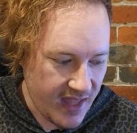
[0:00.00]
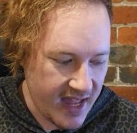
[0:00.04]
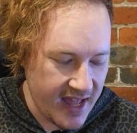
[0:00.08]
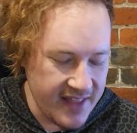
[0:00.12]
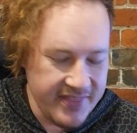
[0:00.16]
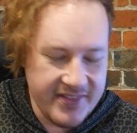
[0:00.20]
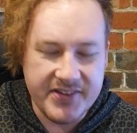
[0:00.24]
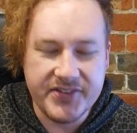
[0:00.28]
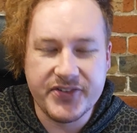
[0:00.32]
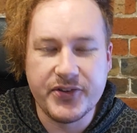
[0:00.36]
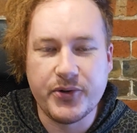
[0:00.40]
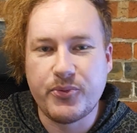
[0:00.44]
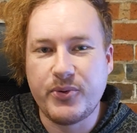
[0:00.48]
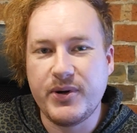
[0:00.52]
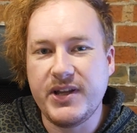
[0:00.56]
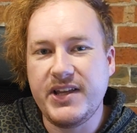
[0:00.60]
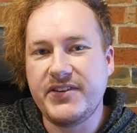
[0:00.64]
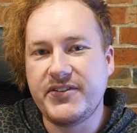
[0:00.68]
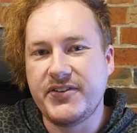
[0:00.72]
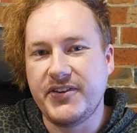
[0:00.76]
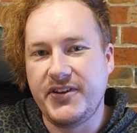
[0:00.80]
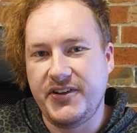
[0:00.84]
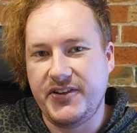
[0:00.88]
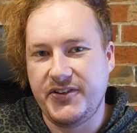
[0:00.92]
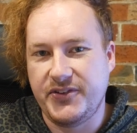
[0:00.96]
And there's a
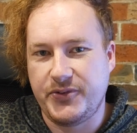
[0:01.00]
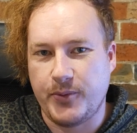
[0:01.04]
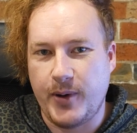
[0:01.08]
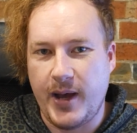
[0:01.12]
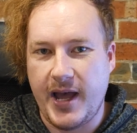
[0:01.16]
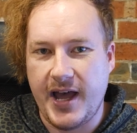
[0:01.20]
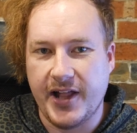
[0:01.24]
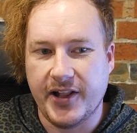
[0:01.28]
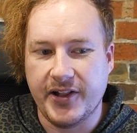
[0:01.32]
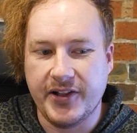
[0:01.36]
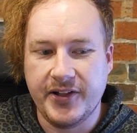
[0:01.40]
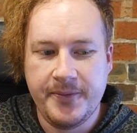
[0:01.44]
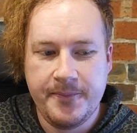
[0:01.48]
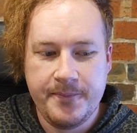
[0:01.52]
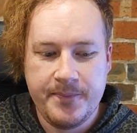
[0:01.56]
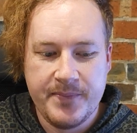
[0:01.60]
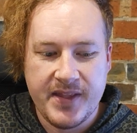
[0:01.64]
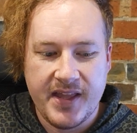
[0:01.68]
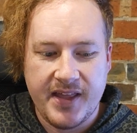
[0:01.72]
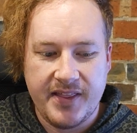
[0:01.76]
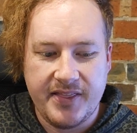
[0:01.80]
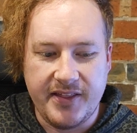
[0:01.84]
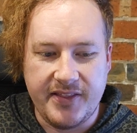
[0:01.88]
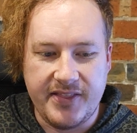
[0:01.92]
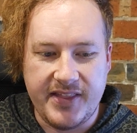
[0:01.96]
reason as well
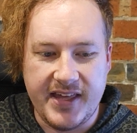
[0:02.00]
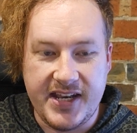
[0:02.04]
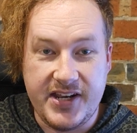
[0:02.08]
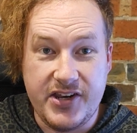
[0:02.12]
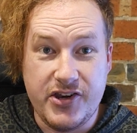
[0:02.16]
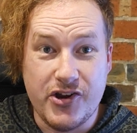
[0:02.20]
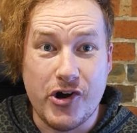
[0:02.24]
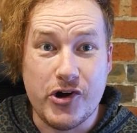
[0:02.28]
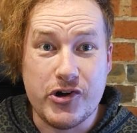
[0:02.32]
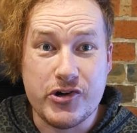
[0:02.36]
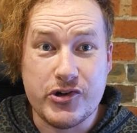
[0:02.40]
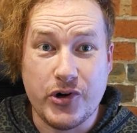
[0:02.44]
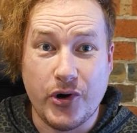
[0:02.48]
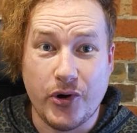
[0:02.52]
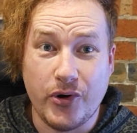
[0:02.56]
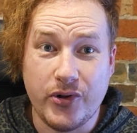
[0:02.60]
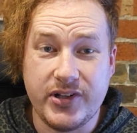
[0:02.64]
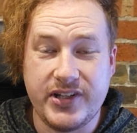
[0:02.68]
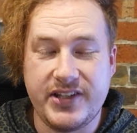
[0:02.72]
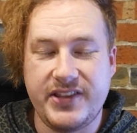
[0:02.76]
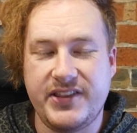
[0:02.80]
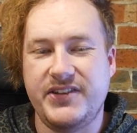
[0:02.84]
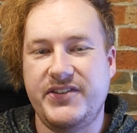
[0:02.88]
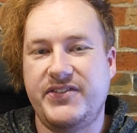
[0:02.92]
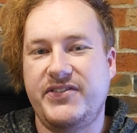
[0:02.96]
that they're not
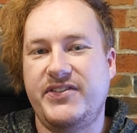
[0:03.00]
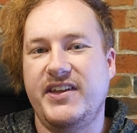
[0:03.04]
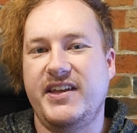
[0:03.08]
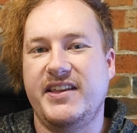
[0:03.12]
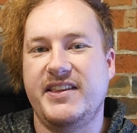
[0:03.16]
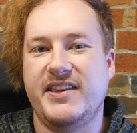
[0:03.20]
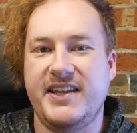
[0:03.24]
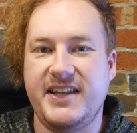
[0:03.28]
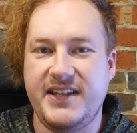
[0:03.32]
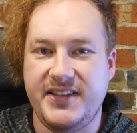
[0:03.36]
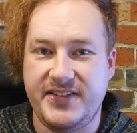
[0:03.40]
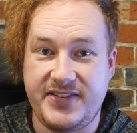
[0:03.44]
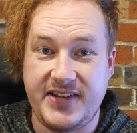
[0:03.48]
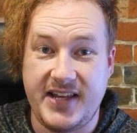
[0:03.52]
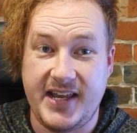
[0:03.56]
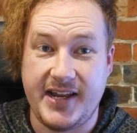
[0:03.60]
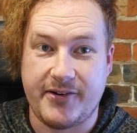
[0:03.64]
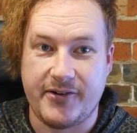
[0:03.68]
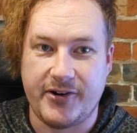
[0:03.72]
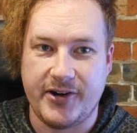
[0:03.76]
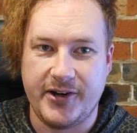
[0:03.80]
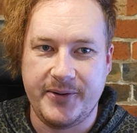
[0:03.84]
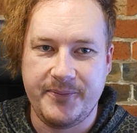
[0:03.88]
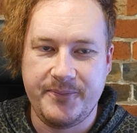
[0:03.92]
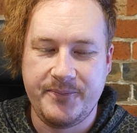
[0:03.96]
calling this thing the
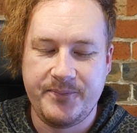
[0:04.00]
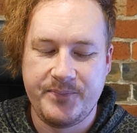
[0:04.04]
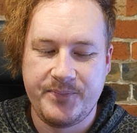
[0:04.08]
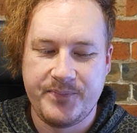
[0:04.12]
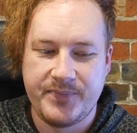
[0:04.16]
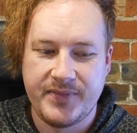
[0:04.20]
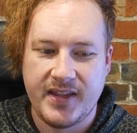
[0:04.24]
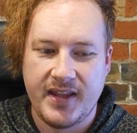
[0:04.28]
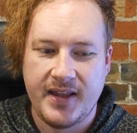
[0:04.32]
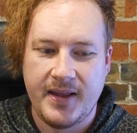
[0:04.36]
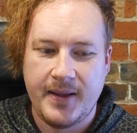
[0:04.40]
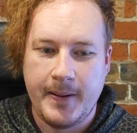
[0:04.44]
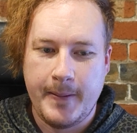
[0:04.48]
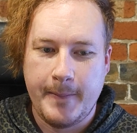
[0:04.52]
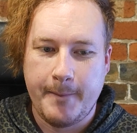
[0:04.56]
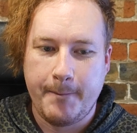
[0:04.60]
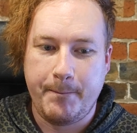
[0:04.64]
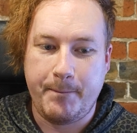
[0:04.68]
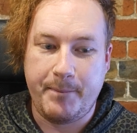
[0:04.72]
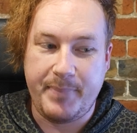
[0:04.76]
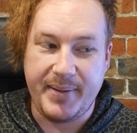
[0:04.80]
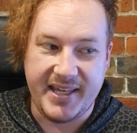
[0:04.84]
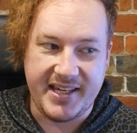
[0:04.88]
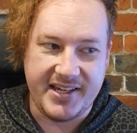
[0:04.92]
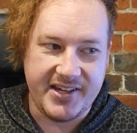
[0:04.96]
Integra,
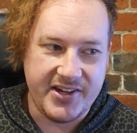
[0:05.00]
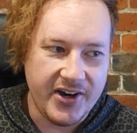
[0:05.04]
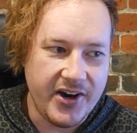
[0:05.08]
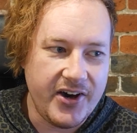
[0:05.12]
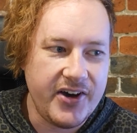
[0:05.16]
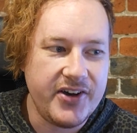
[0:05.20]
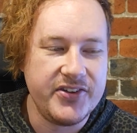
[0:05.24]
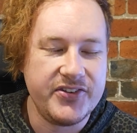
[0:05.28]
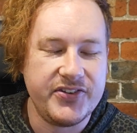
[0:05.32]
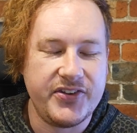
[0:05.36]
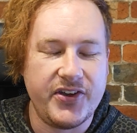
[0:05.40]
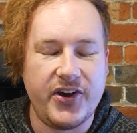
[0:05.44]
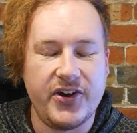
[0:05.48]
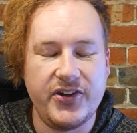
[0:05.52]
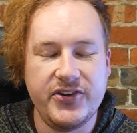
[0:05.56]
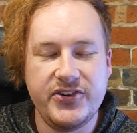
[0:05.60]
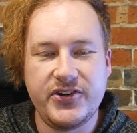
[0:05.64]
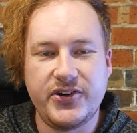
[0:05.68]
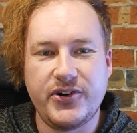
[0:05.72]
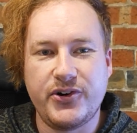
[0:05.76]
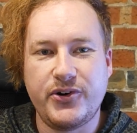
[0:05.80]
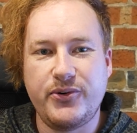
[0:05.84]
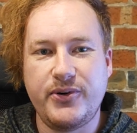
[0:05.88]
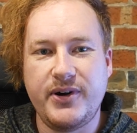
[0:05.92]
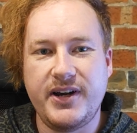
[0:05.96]
because
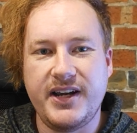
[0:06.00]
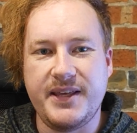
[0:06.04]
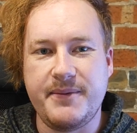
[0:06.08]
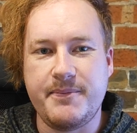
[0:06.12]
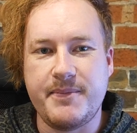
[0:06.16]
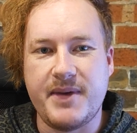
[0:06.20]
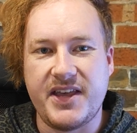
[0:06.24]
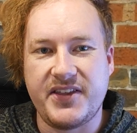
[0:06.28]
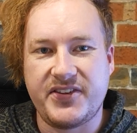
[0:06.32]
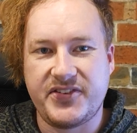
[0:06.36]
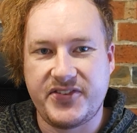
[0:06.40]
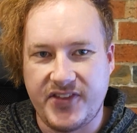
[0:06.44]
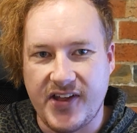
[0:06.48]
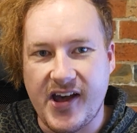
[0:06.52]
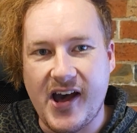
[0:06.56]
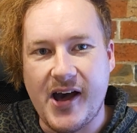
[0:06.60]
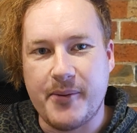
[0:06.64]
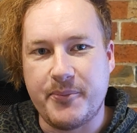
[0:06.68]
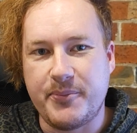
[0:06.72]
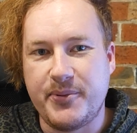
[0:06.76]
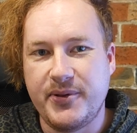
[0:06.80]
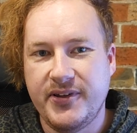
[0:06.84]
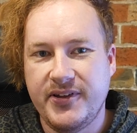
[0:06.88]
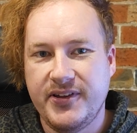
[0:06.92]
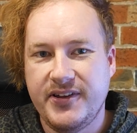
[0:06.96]
Honda already messed
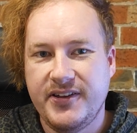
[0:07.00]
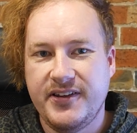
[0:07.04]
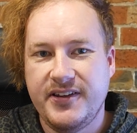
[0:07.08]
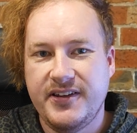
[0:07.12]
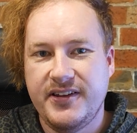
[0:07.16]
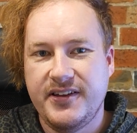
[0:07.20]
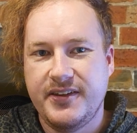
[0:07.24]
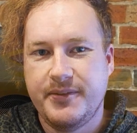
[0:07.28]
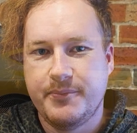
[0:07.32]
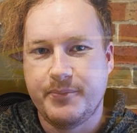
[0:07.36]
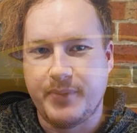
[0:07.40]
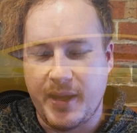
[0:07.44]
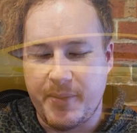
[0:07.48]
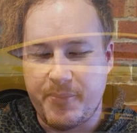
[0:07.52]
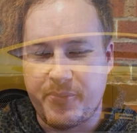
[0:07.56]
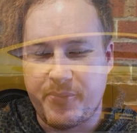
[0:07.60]
up by